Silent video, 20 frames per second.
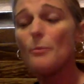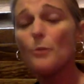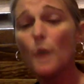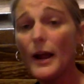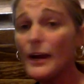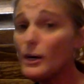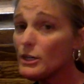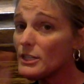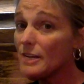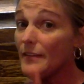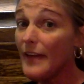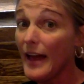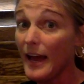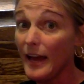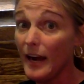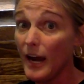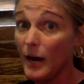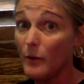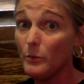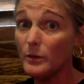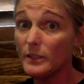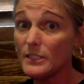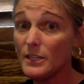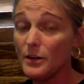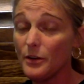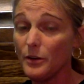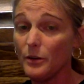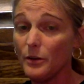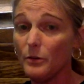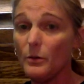Prior to that, I will tell
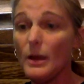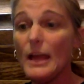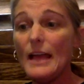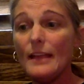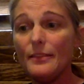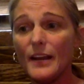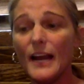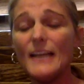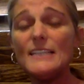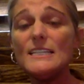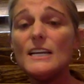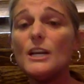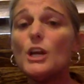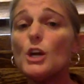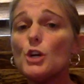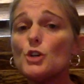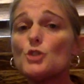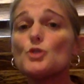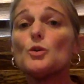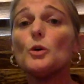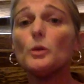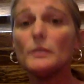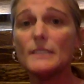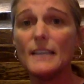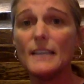you that I did control